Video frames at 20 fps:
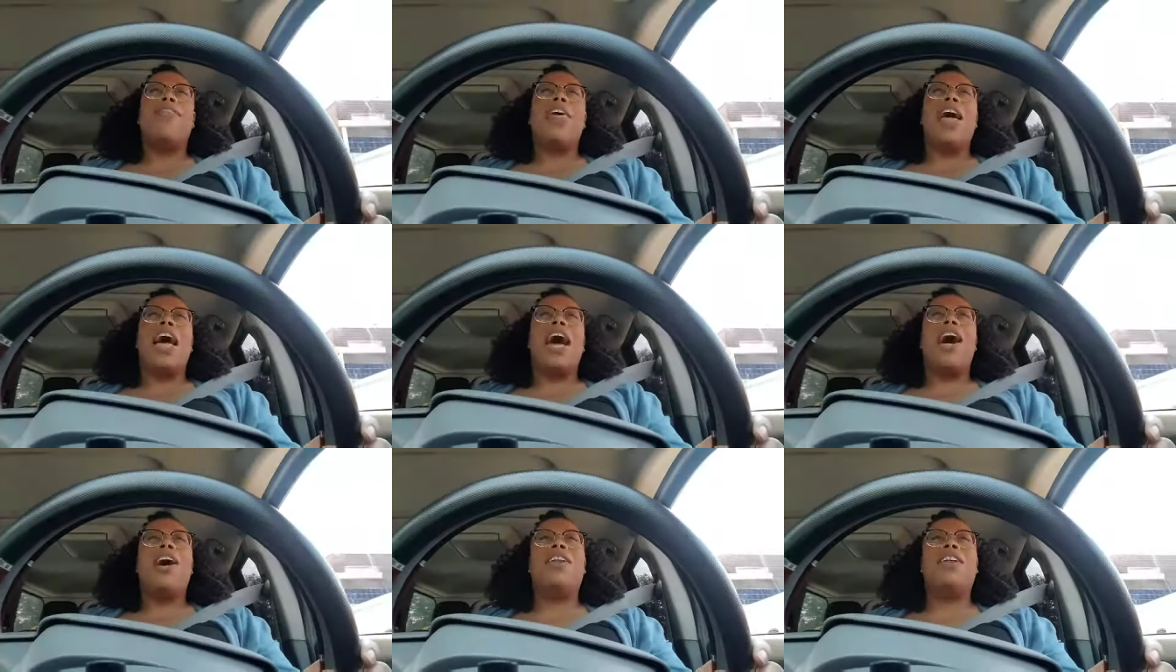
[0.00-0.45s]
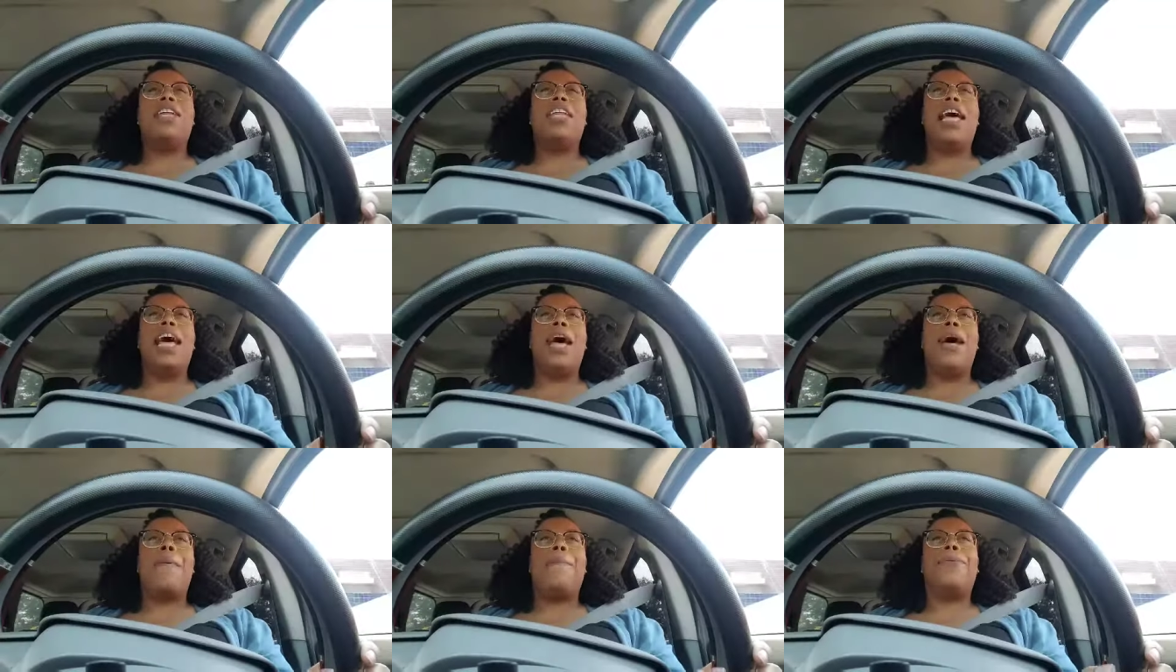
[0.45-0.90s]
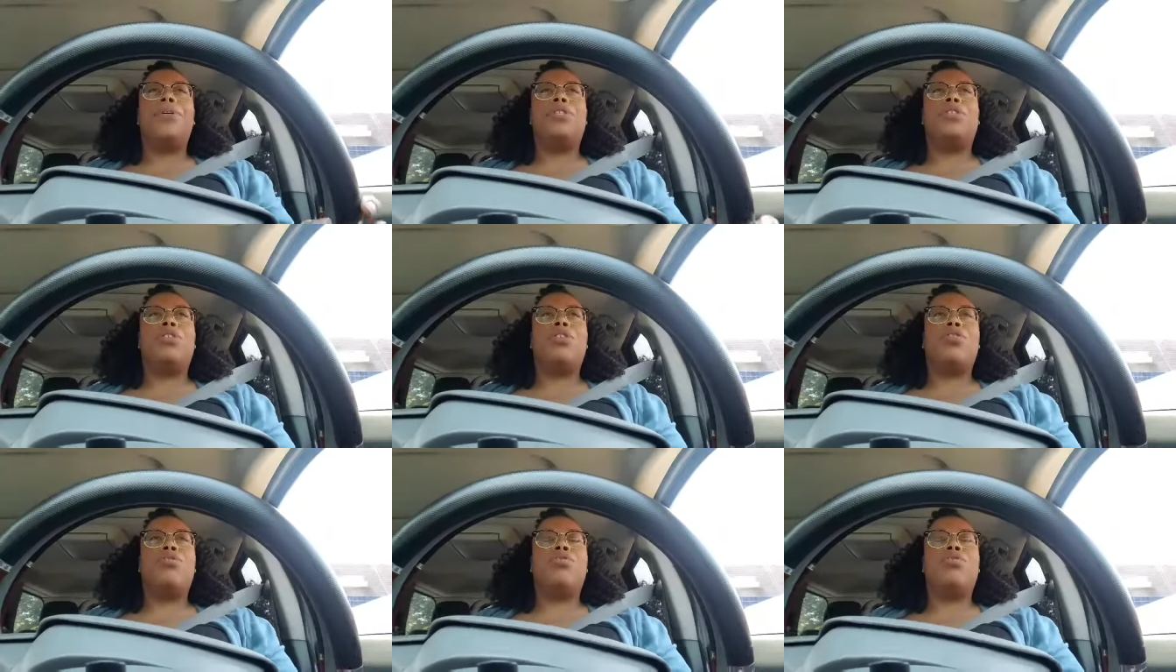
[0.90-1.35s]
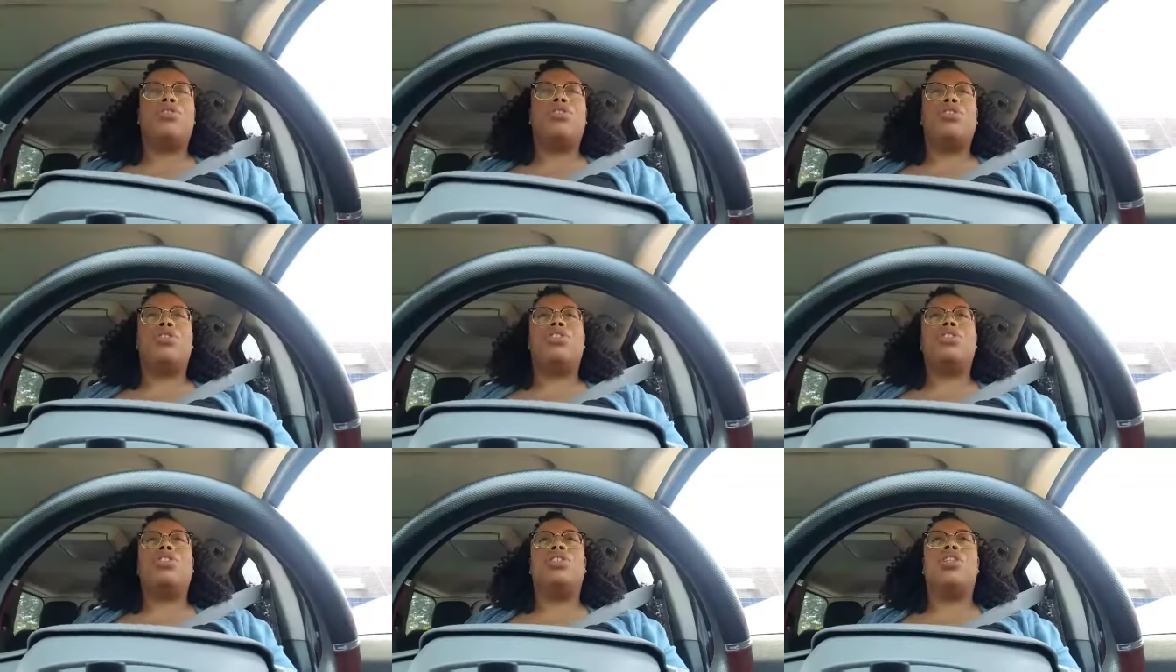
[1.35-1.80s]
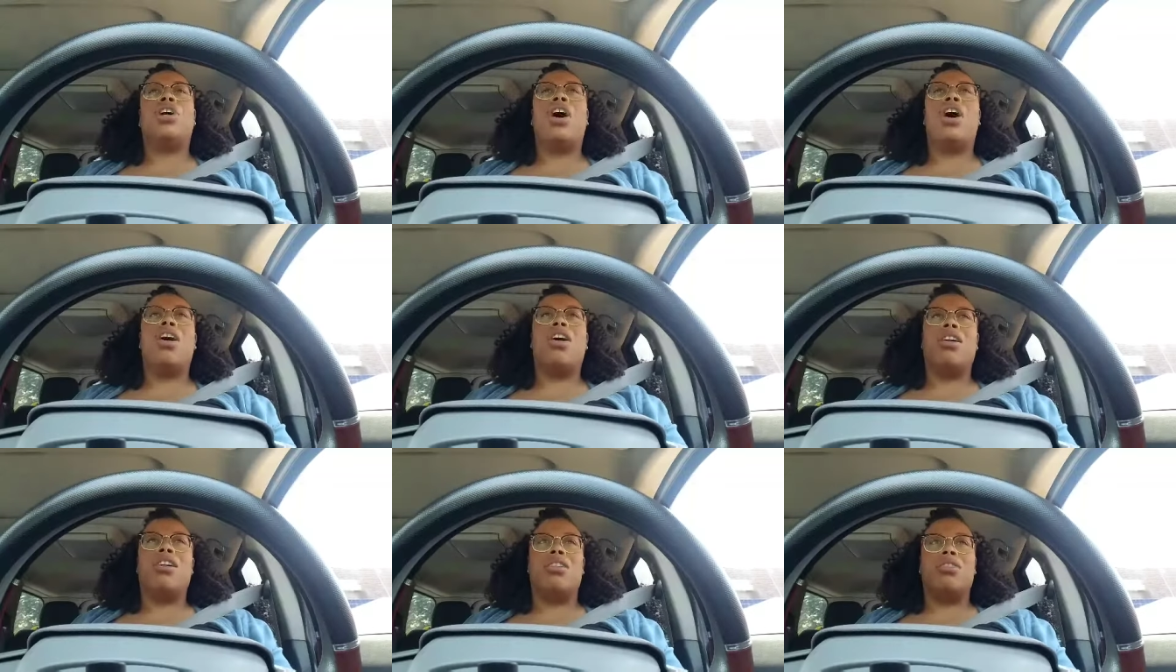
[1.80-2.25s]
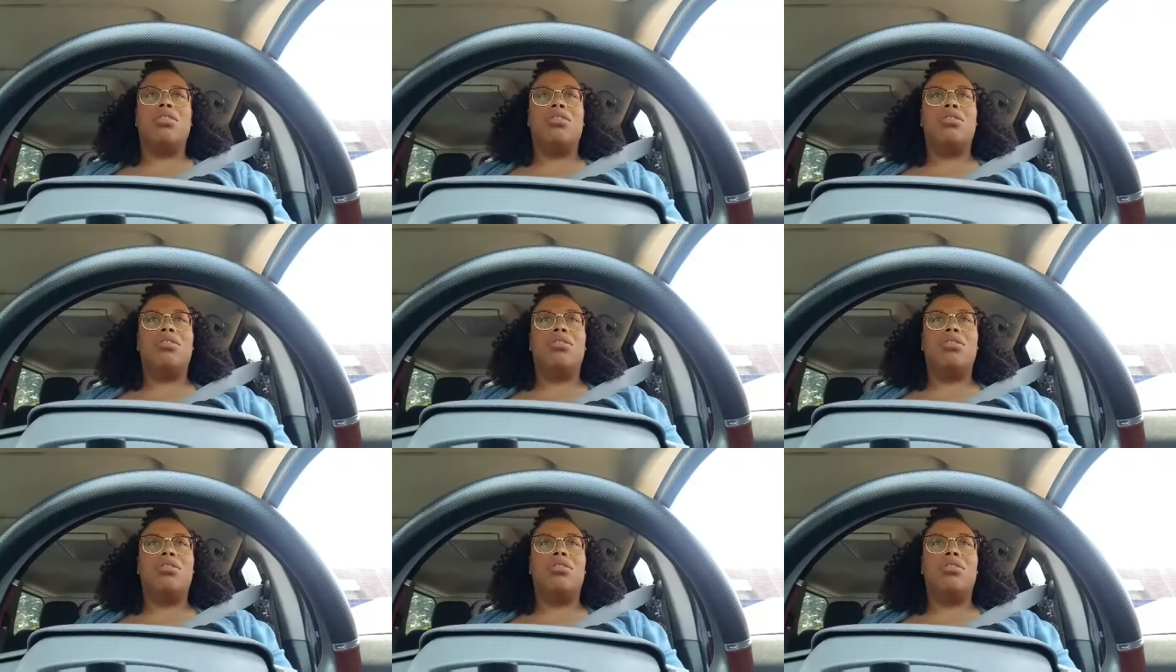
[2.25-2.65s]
How did the episode start?